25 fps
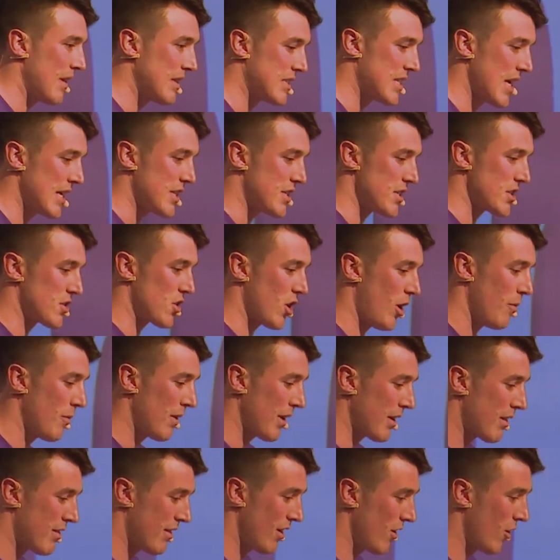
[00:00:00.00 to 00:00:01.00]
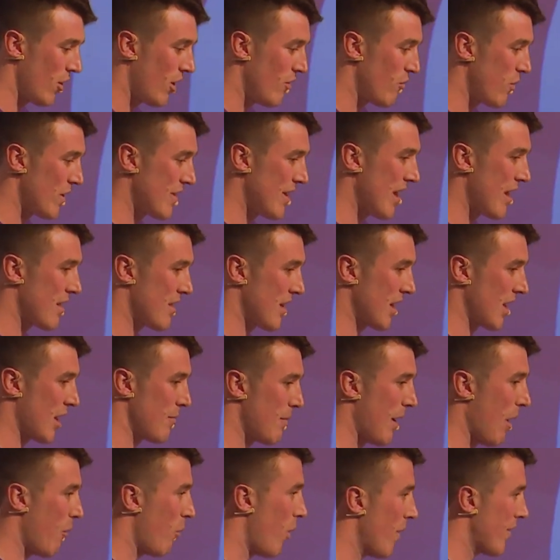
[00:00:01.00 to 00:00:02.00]
that teachers commonly think of when they think
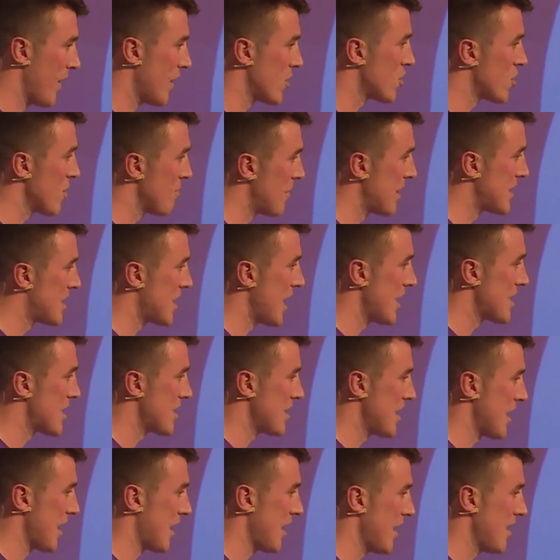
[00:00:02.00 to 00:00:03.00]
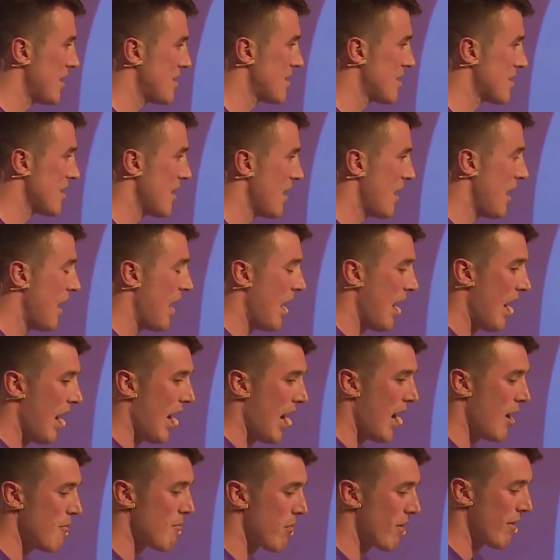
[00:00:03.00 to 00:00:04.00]
about what they should be teaching their kids.
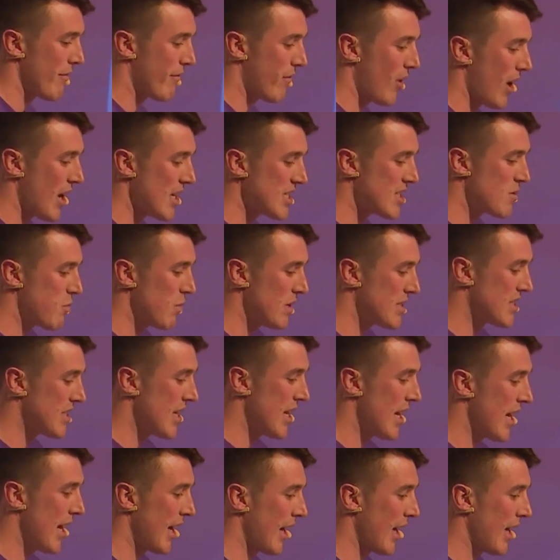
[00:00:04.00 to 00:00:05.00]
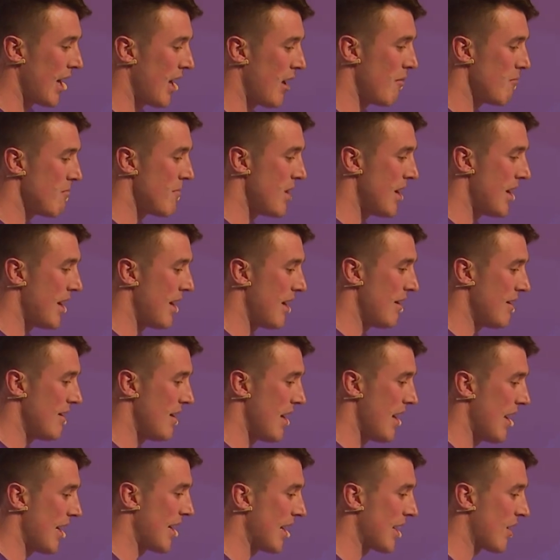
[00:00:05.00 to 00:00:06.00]
But for us, we're seeing
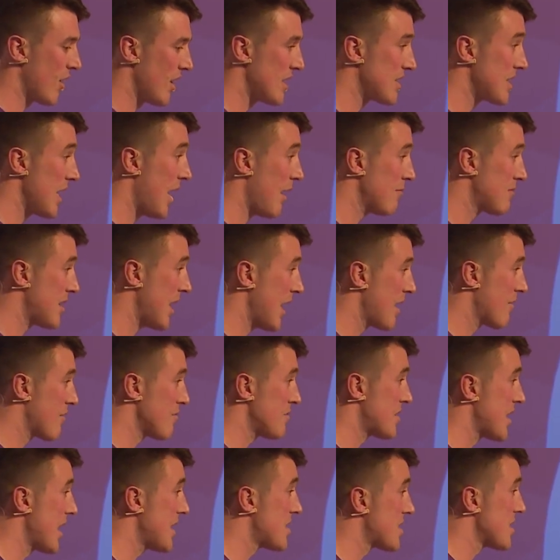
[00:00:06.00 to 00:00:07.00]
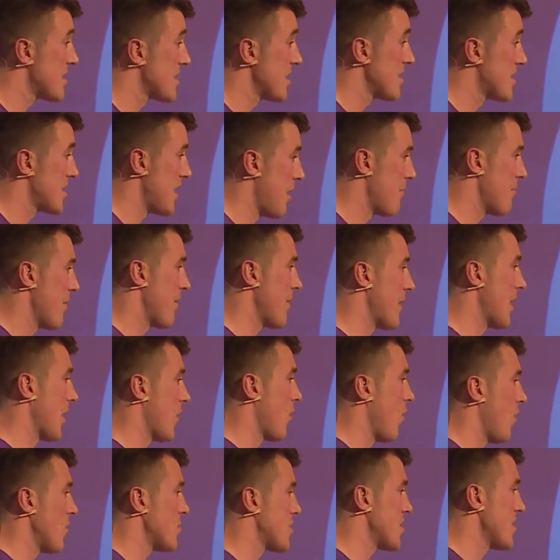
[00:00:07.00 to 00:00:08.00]
an increased uptake from teachers. It's something that they're
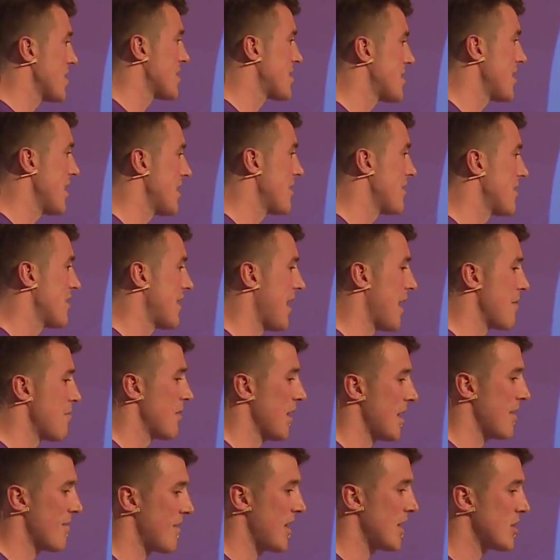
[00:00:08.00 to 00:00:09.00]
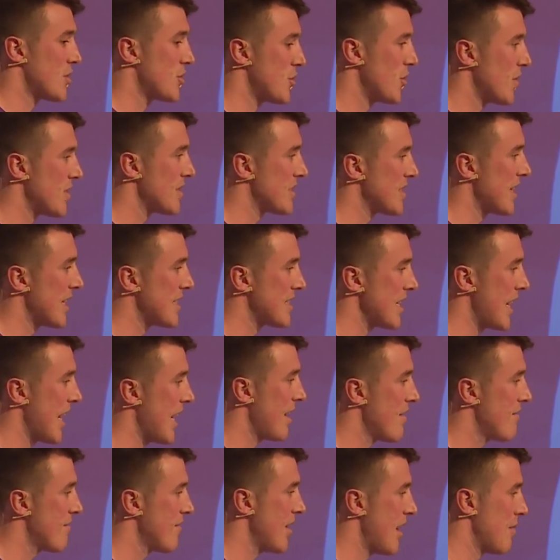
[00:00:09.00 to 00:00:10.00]
conscious that they believe their students need to
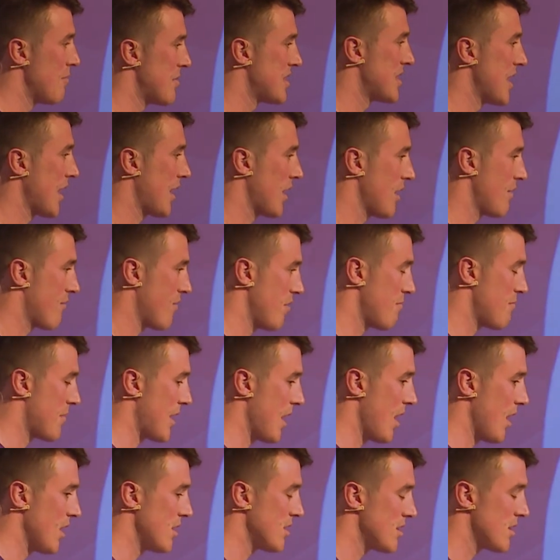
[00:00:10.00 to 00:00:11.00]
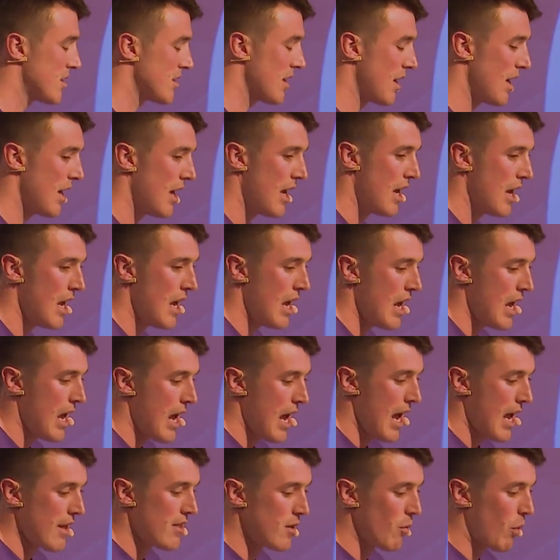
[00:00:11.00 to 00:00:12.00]
have, and particularly from parents.
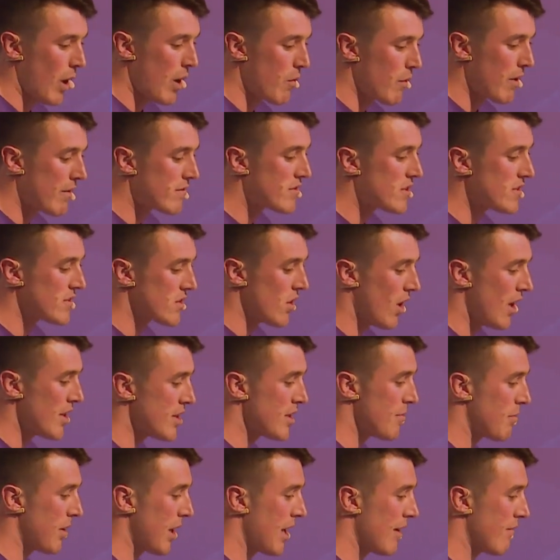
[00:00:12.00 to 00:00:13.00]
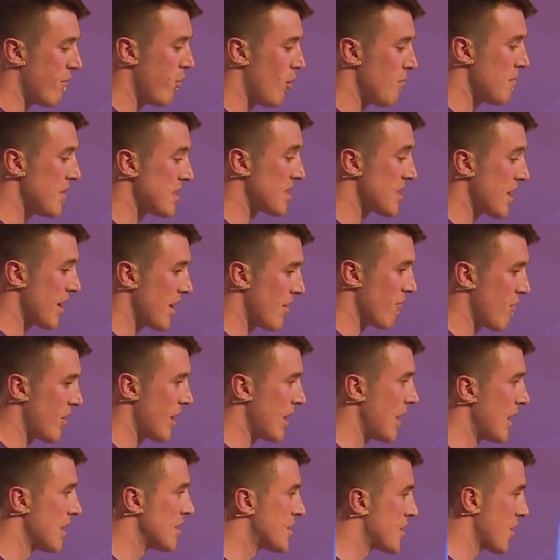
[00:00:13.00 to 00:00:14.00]
And the way we've designed the platform is that it
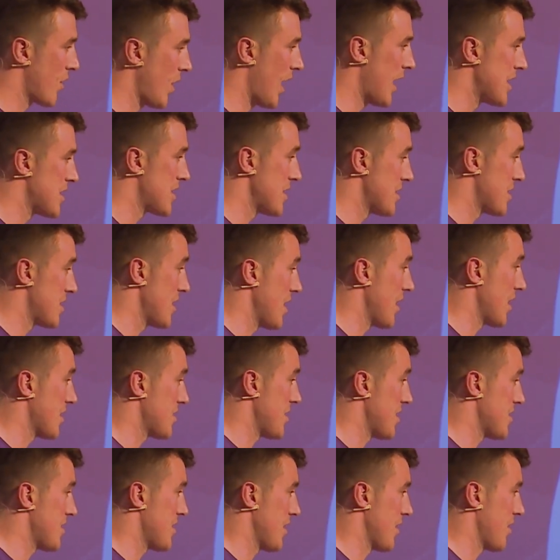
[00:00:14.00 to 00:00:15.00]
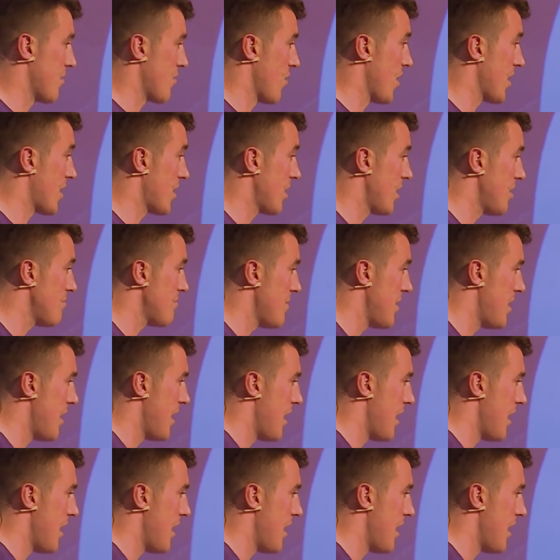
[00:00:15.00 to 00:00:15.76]
really integrates into existing curriculum.